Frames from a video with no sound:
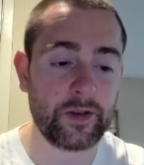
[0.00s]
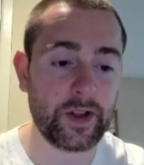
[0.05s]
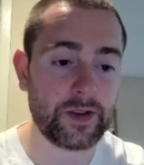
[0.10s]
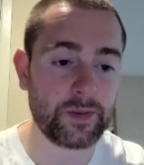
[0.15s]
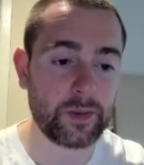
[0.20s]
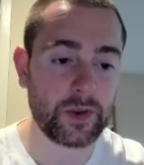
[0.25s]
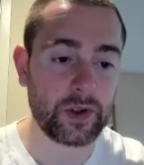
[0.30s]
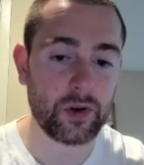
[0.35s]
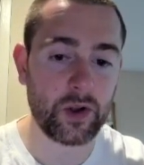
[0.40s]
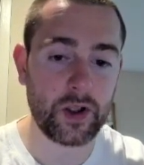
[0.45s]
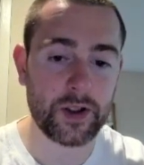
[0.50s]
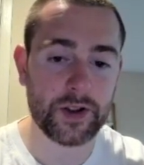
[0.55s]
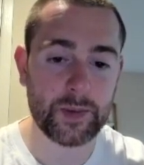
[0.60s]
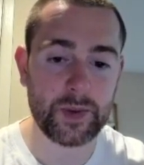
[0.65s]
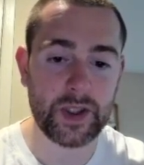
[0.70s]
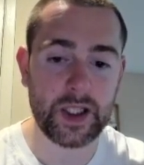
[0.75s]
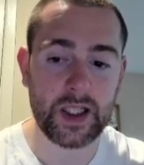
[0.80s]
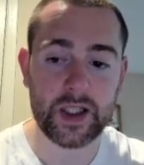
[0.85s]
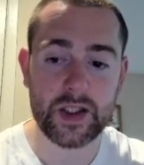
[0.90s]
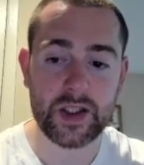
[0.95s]
Facebook launch
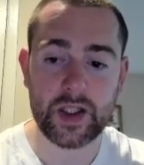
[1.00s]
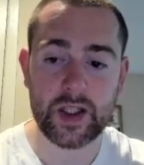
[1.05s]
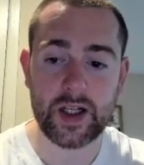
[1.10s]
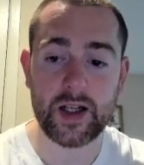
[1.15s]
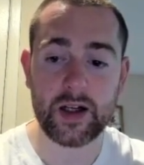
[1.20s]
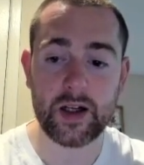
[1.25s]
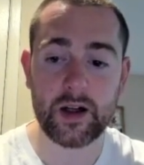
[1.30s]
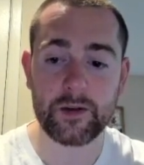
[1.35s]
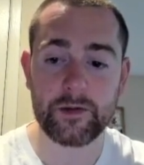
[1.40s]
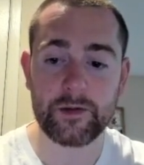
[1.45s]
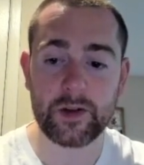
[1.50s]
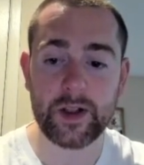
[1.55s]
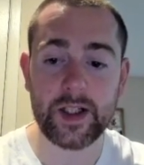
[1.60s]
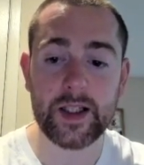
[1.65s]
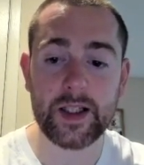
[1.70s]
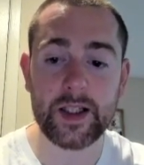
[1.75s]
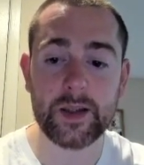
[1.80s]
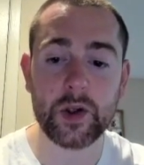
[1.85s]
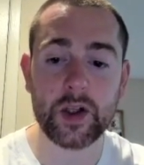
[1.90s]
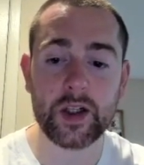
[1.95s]
page and our
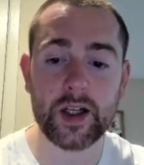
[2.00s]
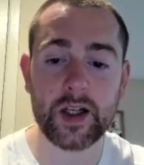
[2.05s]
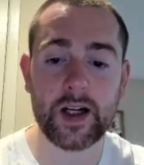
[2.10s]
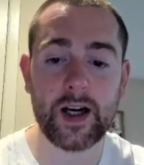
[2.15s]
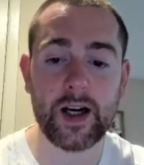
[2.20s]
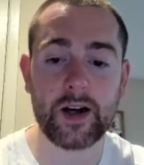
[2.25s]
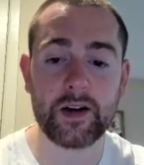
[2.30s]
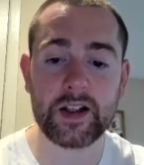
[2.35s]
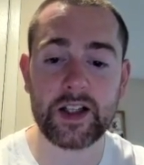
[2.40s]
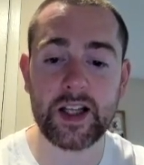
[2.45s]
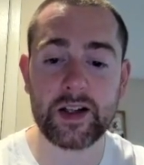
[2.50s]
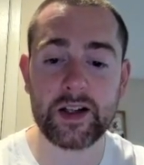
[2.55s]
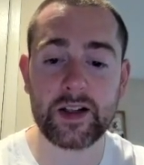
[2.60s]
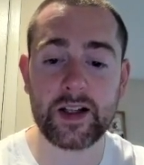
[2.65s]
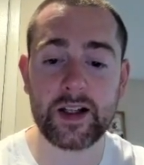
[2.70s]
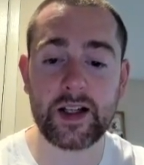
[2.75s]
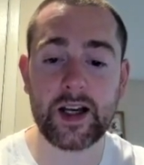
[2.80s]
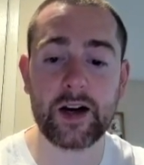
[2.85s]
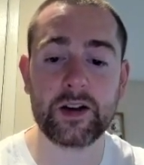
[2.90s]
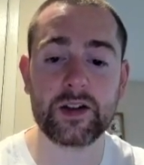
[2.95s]
free ebook on how to
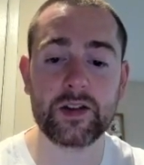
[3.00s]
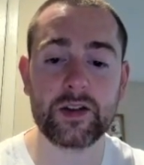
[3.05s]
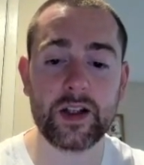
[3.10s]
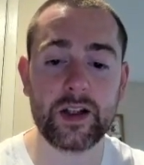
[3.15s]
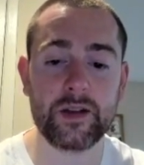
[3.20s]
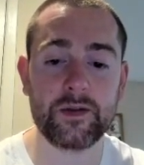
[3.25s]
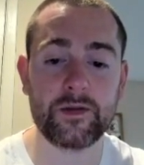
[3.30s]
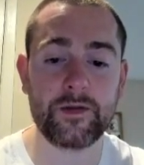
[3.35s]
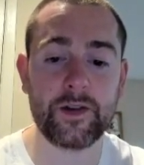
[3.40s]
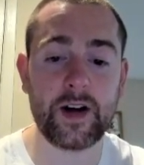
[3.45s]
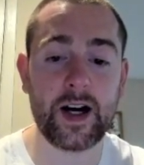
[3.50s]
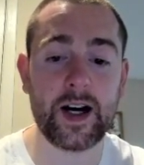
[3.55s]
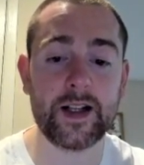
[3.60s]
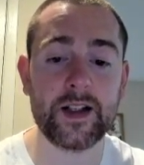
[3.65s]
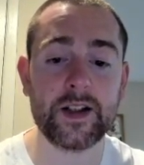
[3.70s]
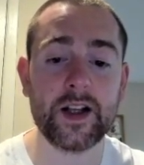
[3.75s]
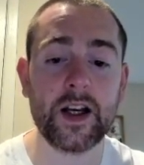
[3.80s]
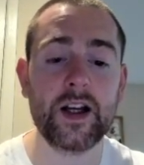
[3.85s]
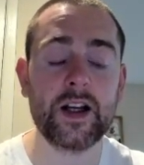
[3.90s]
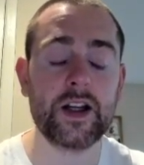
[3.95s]
calculate and
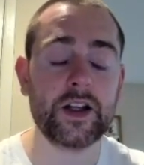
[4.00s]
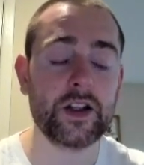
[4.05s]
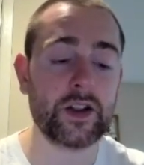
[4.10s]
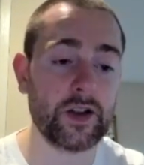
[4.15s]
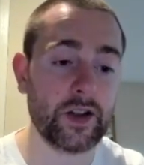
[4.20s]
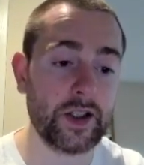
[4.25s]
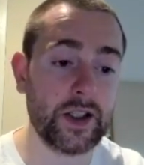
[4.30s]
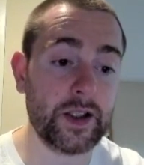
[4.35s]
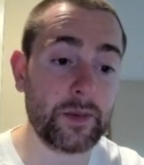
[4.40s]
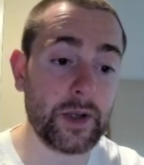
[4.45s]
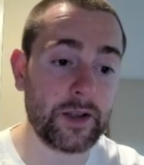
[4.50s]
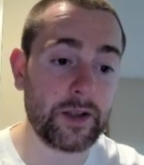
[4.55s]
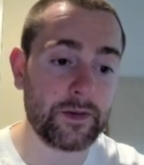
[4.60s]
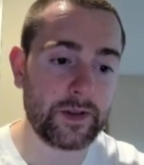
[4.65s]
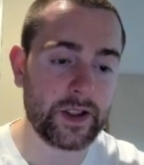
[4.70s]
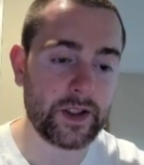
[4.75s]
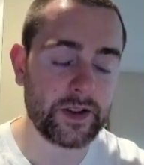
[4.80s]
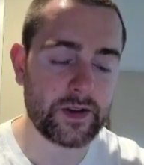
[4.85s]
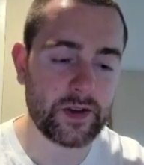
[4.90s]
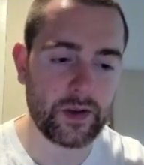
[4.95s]
find your eBay
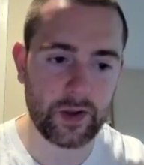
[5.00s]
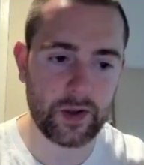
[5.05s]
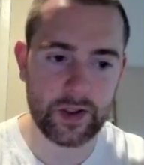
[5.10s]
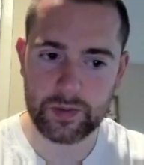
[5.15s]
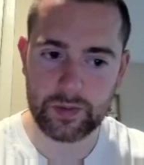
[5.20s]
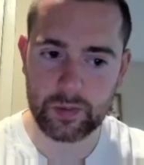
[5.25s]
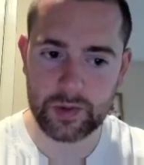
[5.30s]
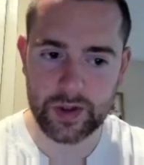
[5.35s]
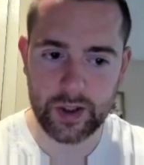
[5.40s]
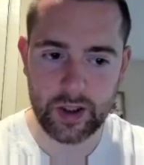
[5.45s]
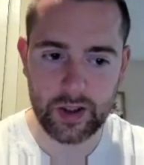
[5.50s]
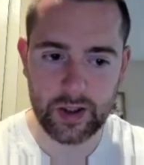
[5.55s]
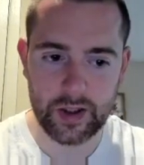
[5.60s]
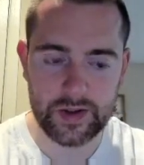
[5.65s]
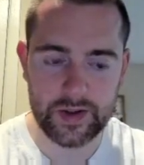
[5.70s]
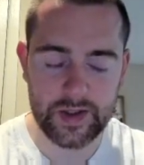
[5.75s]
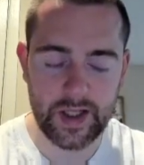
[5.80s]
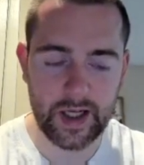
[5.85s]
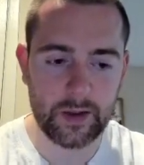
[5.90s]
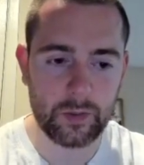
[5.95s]
fees. So this was
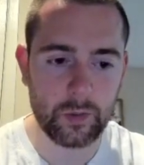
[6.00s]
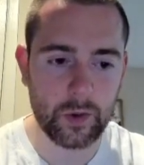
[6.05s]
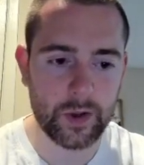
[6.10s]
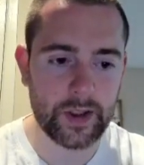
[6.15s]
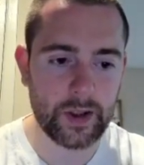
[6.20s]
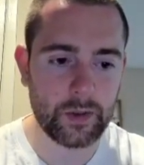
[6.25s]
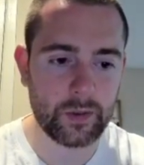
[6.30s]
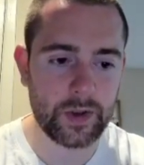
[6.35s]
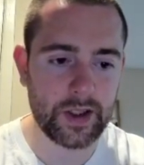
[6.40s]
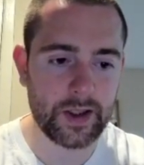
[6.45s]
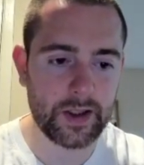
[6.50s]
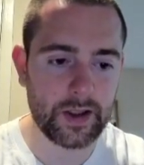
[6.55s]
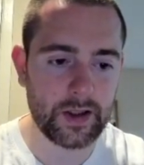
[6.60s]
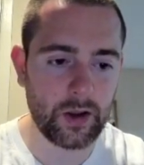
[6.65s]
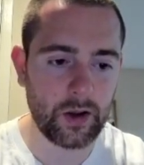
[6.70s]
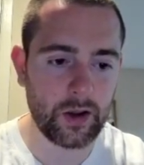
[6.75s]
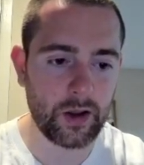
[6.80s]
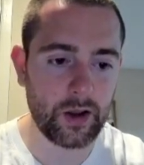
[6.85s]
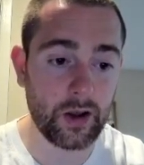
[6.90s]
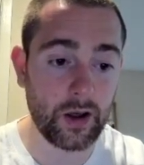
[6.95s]
our second one that
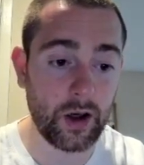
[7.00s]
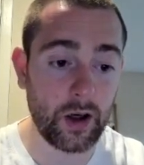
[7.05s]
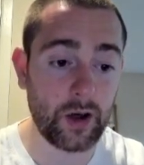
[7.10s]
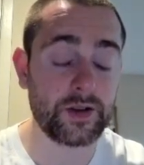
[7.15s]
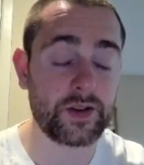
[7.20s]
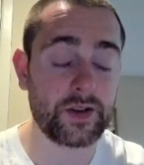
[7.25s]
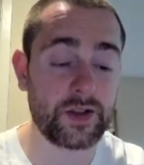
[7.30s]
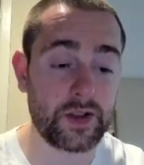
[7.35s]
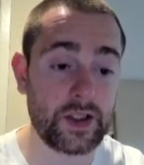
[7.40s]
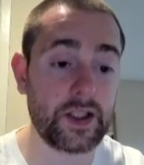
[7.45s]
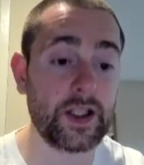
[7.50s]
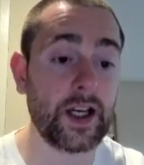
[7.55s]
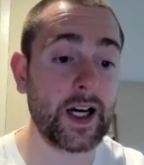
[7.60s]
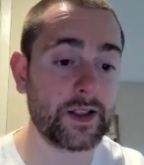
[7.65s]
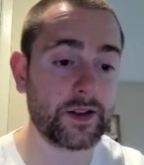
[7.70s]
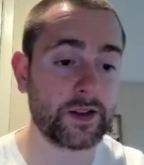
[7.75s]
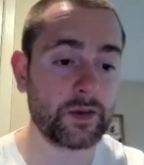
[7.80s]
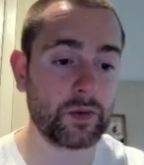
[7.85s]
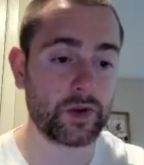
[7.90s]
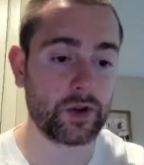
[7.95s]

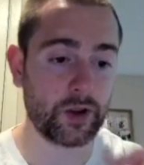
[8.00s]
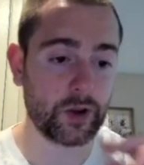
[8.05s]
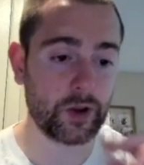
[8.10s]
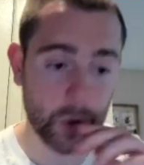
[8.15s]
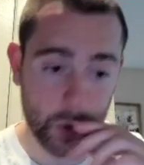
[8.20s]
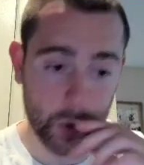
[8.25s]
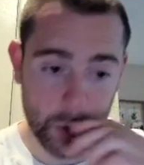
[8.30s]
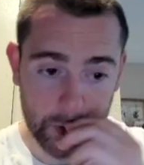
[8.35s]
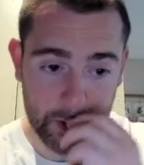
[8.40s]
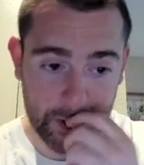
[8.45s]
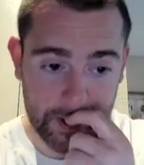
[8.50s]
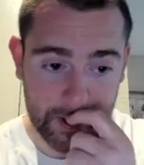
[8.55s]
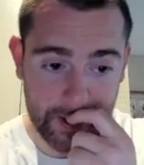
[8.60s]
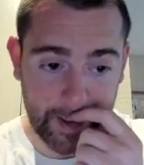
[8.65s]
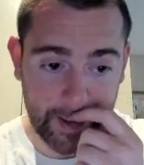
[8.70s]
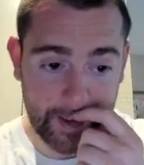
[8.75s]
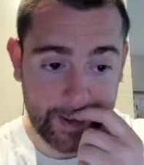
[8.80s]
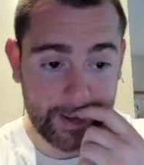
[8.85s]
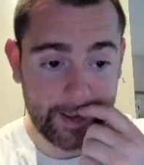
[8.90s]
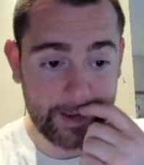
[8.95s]
this was our true
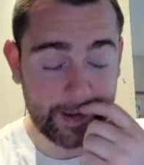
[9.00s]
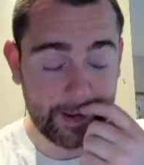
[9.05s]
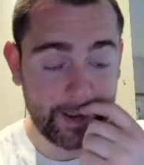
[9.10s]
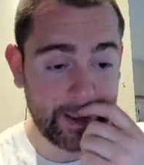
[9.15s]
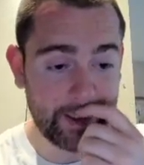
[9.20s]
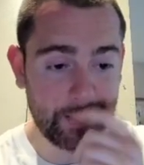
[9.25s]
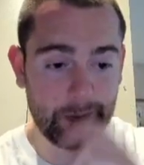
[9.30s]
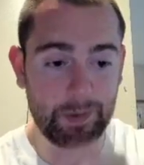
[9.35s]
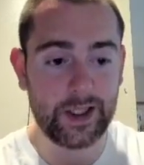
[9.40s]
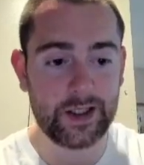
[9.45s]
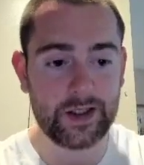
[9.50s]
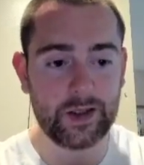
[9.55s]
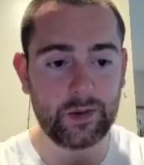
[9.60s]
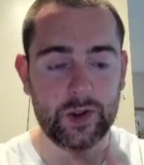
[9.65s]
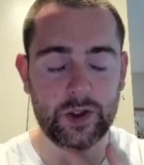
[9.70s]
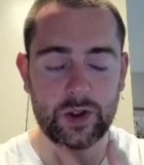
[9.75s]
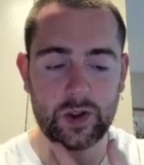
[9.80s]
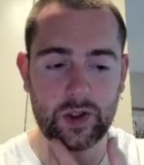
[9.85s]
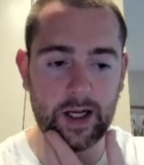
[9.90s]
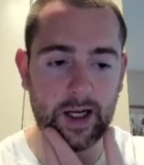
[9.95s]
second landing page that
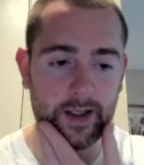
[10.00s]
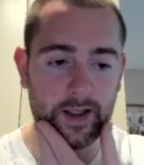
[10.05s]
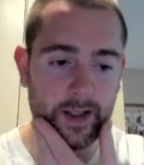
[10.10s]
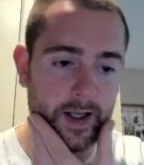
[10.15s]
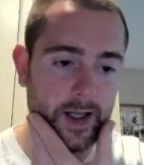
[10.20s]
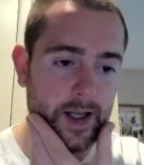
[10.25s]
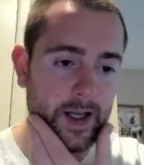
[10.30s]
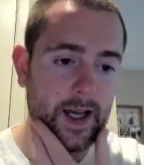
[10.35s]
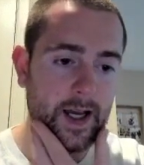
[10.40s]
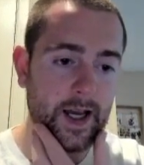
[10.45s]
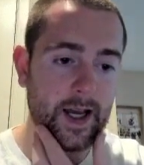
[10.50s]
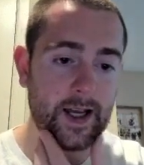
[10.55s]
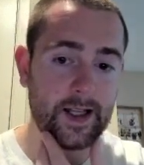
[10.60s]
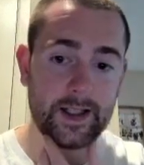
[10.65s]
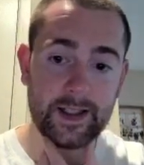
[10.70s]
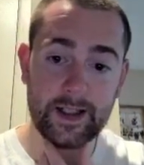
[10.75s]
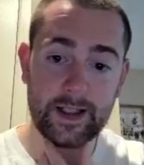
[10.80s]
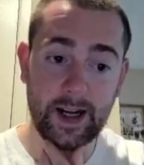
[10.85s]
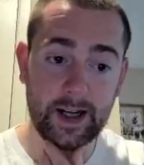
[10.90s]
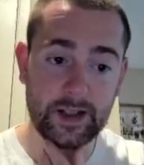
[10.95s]
we tried,
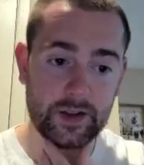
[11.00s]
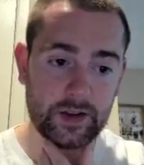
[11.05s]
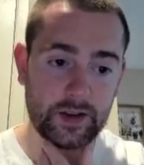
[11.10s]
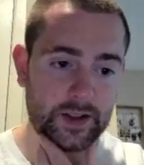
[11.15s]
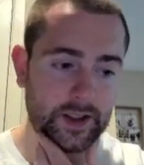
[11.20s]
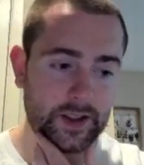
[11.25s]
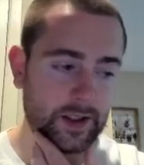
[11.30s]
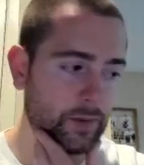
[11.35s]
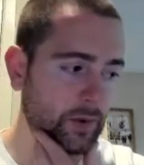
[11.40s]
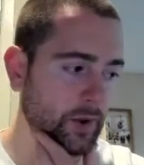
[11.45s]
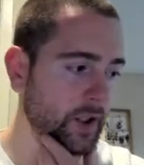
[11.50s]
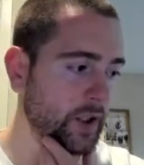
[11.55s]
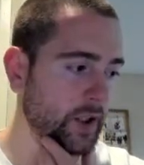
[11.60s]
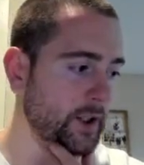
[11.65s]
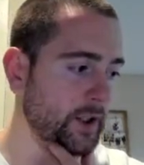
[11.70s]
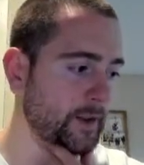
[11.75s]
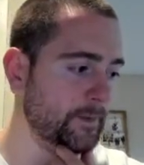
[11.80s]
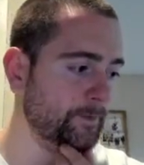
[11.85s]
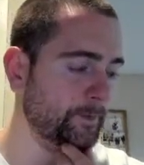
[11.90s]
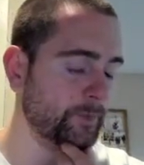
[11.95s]
and it actually did pretty
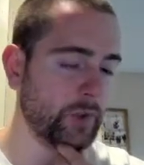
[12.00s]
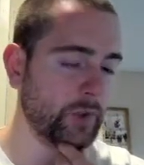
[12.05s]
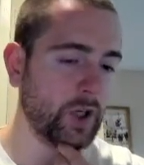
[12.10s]
good.